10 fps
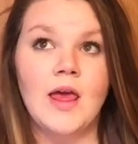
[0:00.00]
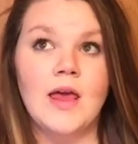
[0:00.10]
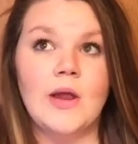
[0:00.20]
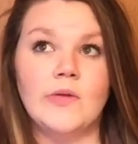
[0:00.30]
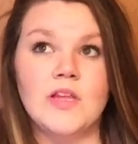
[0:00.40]

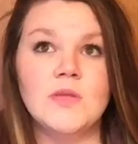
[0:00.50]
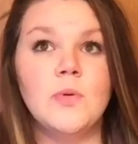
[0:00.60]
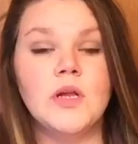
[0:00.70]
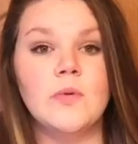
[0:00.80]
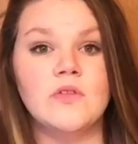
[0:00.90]
Now at this
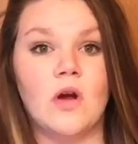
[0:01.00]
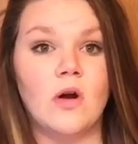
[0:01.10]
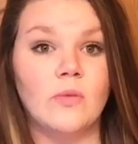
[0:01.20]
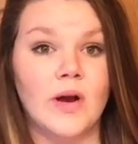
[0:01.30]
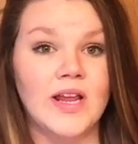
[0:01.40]
point it was
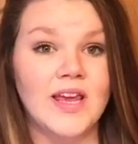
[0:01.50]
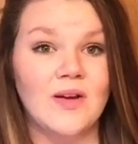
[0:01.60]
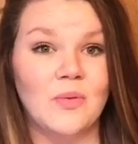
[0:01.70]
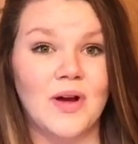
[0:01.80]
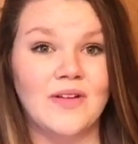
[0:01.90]
already
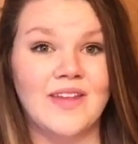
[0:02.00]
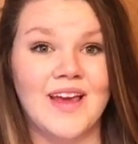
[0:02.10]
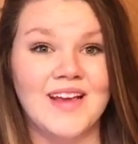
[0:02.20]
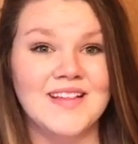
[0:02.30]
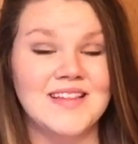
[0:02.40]
around
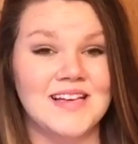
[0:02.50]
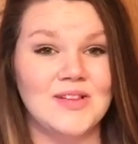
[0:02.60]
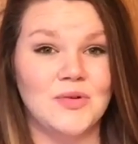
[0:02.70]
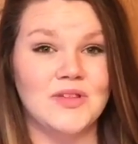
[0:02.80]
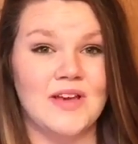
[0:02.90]
like 6
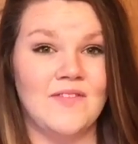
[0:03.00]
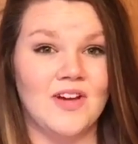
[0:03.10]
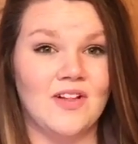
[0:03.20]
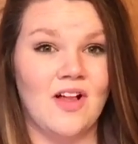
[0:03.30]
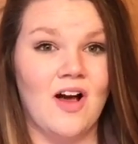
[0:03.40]
or 7
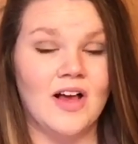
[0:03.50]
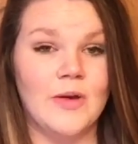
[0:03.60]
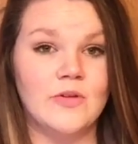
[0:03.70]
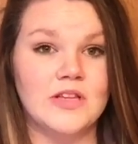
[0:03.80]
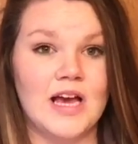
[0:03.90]
o'clock. It
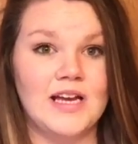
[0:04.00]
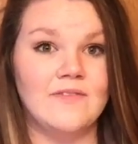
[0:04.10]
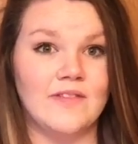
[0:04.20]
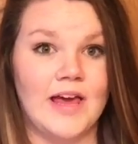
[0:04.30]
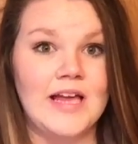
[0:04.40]
was kind of
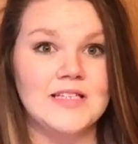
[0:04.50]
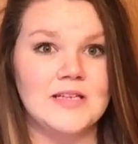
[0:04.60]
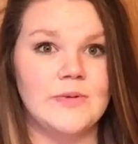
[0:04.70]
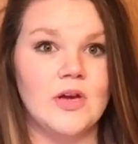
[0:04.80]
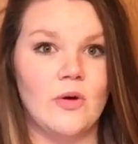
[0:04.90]
late to
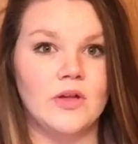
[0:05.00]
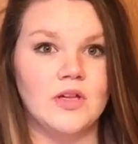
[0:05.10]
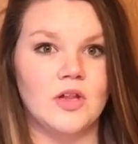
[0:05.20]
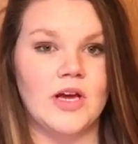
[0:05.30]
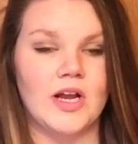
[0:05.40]
be going to
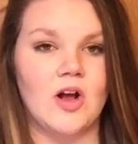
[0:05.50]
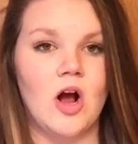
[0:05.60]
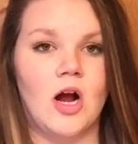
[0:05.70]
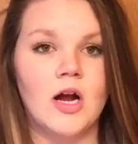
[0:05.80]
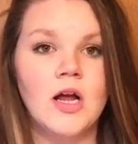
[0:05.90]
look at a
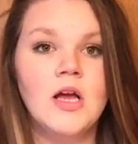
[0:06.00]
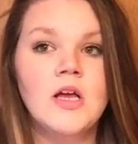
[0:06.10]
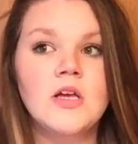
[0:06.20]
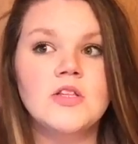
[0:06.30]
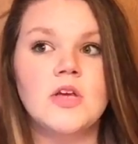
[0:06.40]
car.
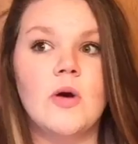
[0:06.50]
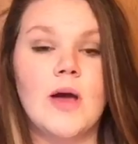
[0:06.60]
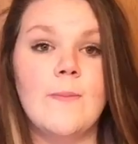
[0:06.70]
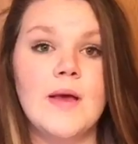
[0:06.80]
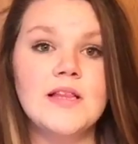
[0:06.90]
So I
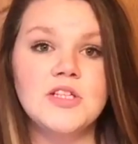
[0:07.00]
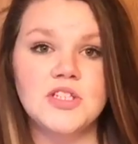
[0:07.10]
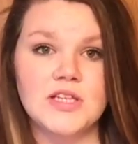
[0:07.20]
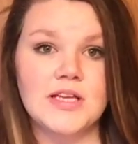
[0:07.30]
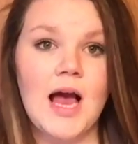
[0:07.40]
messaged
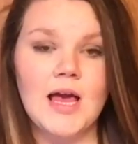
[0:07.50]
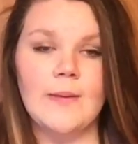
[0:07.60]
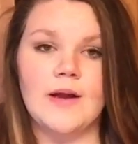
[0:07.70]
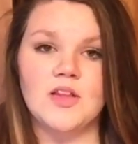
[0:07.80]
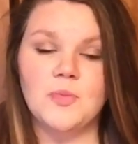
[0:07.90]
this guy
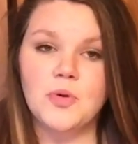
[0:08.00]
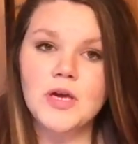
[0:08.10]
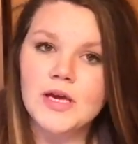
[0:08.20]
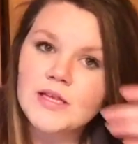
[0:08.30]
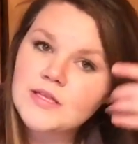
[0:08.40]
about his
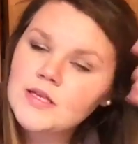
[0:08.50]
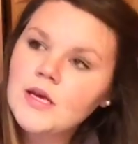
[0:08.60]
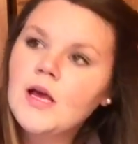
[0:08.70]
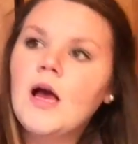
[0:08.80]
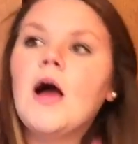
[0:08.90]
Prius
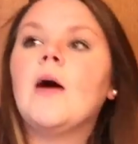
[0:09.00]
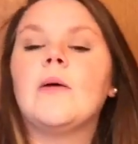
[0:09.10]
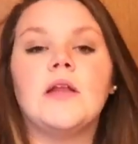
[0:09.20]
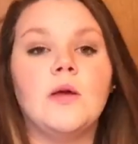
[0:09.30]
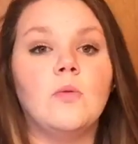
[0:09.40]

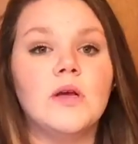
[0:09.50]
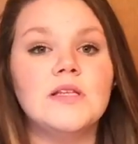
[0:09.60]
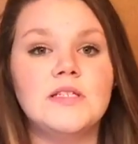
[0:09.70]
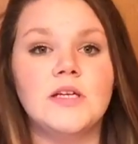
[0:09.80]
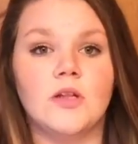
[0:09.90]
and he was a
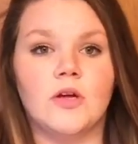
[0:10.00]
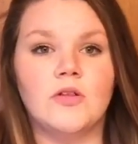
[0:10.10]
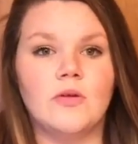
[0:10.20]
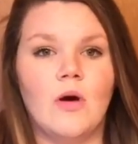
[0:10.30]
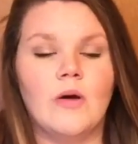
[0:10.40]
dealer.
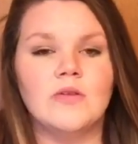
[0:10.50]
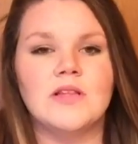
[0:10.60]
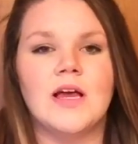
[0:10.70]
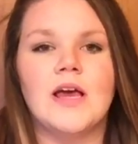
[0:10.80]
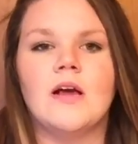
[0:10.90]
So I was
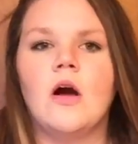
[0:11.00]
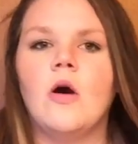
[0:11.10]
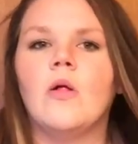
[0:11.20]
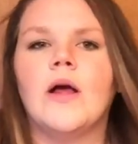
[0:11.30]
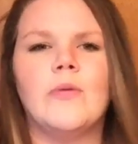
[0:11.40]
like,
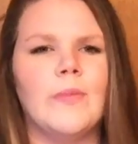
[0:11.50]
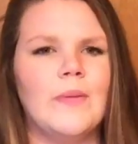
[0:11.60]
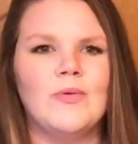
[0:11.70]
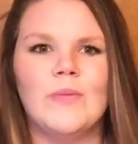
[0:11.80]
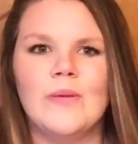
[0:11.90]
oh, like we
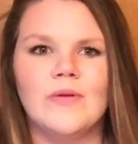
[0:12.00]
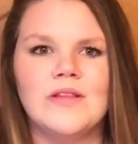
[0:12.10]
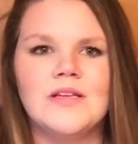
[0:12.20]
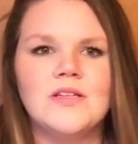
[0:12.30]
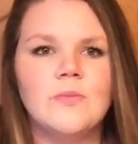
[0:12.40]
probably won't be able to
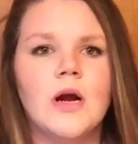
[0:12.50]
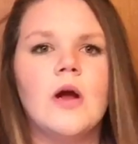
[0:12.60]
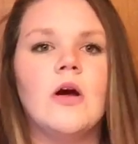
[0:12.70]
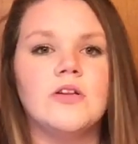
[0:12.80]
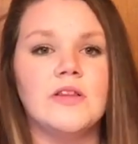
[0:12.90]
see it tomorrow.
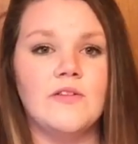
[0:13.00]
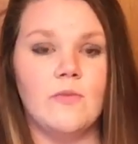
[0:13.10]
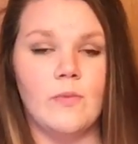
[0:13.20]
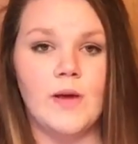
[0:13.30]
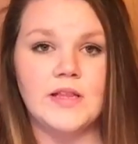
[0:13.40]
I'll just leave him
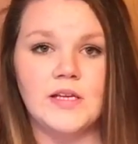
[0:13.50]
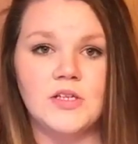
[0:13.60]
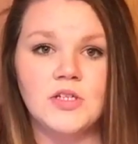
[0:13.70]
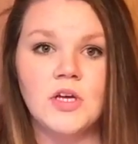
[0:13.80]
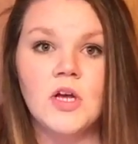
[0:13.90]
a
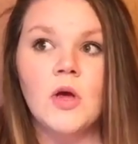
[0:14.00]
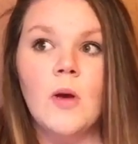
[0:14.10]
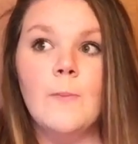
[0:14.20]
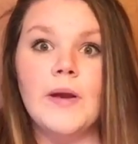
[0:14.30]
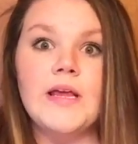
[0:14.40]
message.
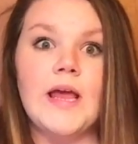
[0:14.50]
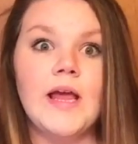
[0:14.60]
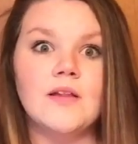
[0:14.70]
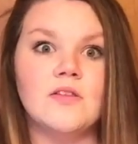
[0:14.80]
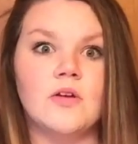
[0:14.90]
But he
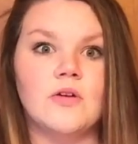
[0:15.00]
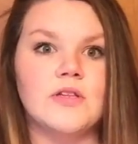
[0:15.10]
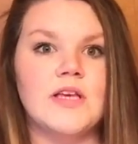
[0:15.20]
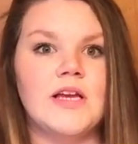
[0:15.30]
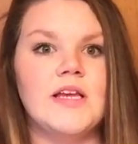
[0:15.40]

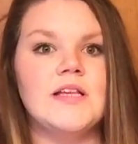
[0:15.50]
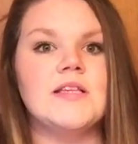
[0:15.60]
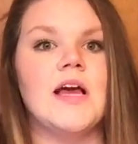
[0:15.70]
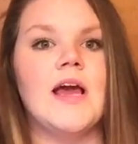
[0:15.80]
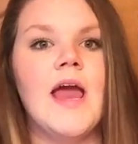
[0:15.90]
answers and he's
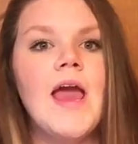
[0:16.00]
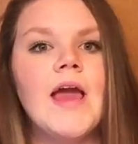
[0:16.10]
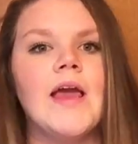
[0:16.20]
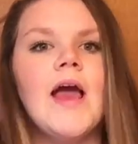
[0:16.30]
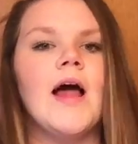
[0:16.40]
like,
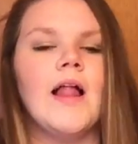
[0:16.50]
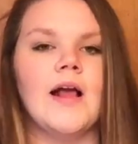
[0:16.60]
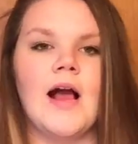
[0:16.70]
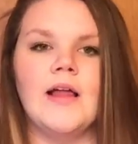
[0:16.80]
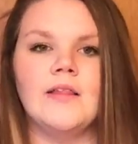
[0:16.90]
hey, yeah, like
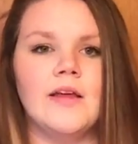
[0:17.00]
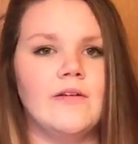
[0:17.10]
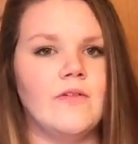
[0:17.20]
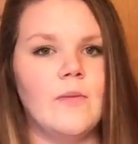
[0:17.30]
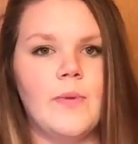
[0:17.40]
I
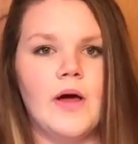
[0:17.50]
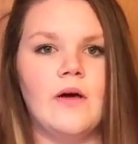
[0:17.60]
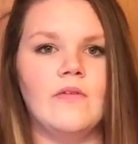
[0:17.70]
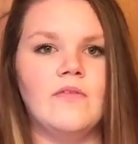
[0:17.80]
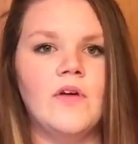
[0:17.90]
live
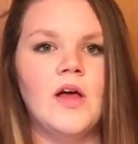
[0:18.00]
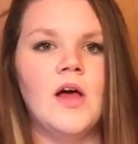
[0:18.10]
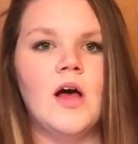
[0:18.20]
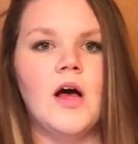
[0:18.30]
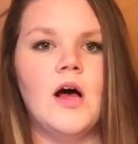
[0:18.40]
above
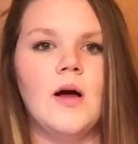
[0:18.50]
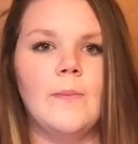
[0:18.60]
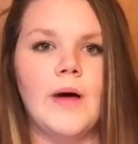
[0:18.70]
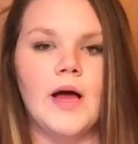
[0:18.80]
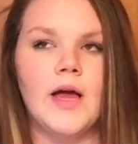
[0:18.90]

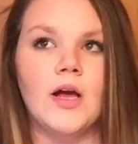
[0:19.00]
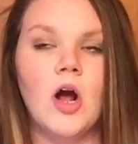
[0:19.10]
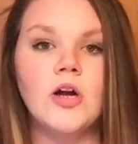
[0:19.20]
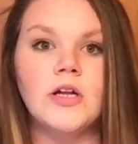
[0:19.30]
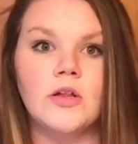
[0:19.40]
my
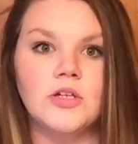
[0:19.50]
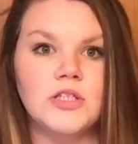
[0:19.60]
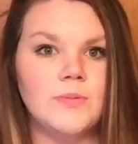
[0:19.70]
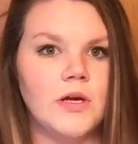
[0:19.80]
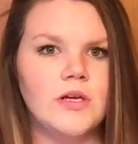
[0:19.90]
car
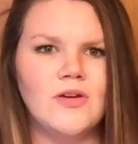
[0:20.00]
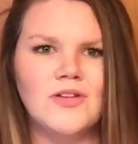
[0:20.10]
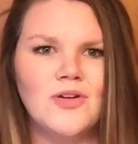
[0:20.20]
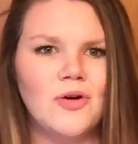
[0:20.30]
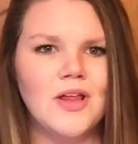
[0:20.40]
dealership. Like you can
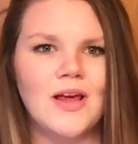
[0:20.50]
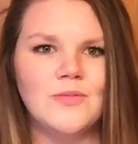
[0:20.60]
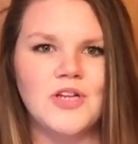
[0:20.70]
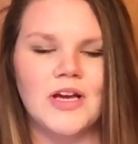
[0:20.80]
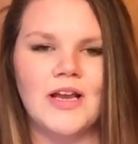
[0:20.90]
totally come
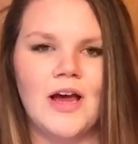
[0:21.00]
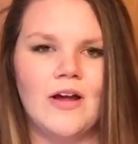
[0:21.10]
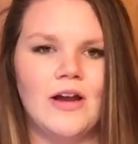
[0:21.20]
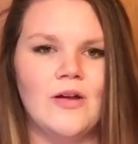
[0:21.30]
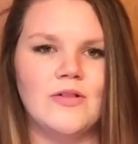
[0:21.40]
check it out.
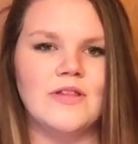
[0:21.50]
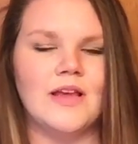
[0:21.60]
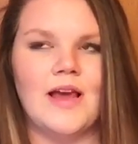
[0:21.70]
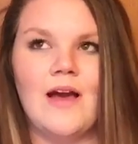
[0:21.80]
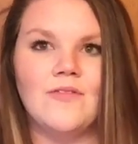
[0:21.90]
I know it's
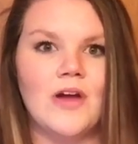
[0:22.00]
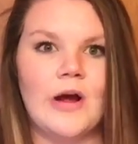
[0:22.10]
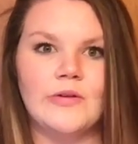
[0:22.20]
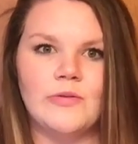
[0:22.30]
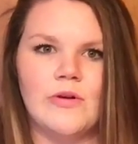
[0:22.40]
like after
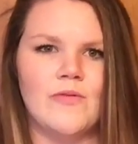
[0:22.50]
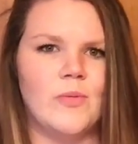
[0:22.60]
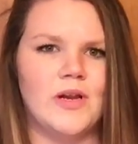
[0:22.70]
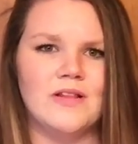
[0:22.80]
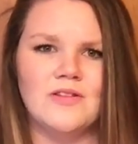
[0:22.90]
hours or whatever, but
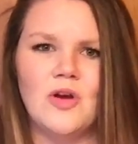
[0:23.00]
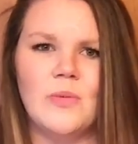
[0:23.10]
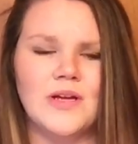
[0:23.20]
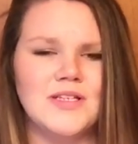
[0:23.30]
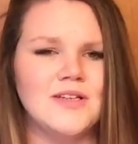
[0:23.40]
it's no
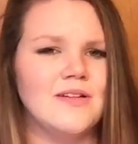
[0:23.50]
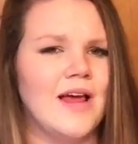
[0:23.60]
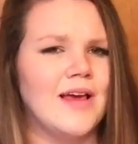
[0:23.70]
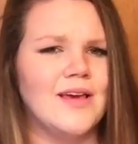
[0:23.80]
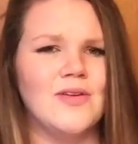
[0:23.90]
big deal.
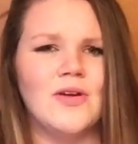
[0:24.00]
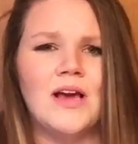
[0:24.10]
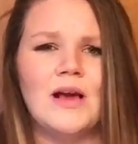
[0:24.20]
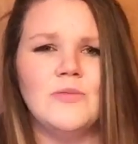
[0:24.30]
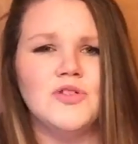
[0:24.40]
Like you can
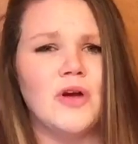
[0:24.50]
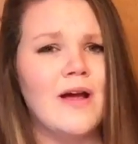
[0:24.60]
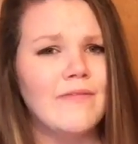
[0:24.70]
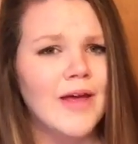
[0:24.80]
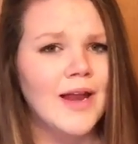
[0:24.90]
come
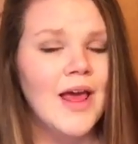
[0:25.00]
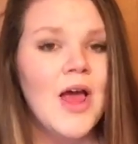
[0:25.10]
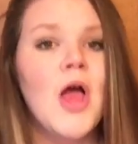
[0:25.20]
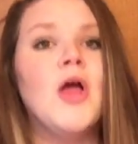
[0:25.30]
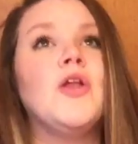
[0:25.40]
drive it,
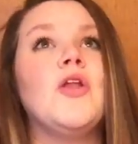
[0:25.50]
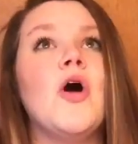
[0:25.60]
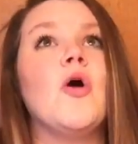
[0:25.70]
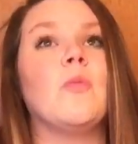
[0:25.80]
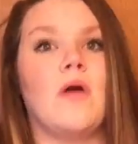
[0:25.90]

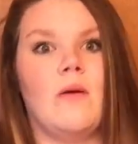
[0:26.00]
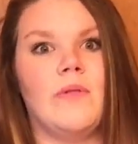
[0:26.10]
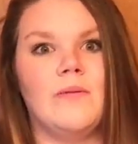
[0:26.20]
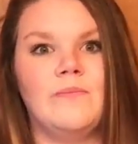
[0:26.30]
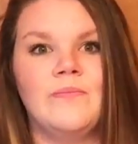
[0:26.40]
no
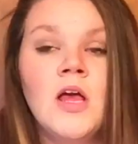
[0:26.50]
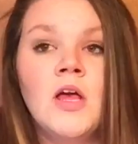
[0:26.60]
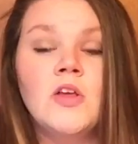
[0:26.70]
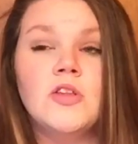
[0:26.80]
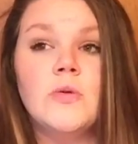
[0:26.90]
problem.
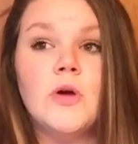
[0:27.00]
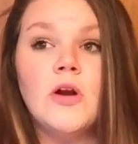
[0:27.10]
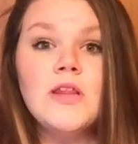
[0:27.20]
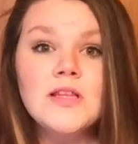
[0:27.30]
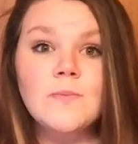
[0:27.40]
So we go
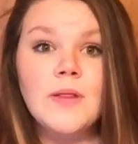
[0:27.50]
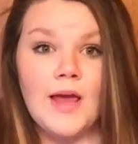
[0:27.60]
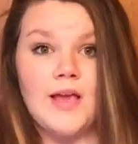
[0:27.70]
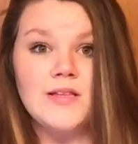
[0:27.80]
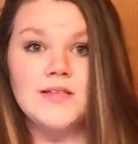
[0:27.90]
to this
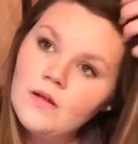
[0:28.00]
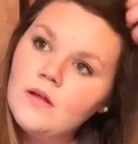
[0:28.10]
place.